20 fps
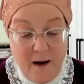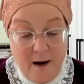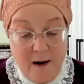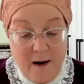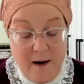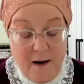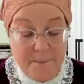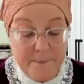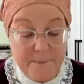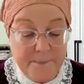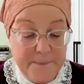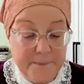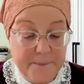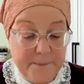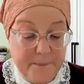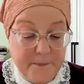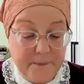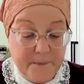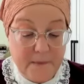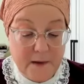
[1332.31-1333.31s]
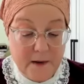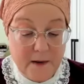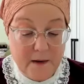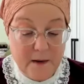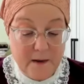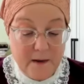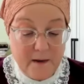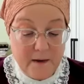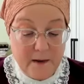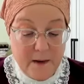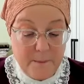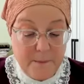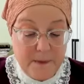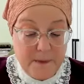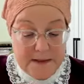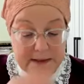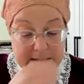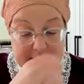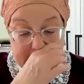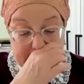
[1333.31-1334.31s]
Let
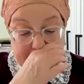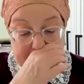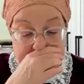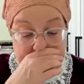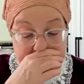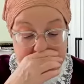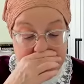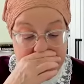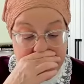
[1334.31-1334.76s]
me see.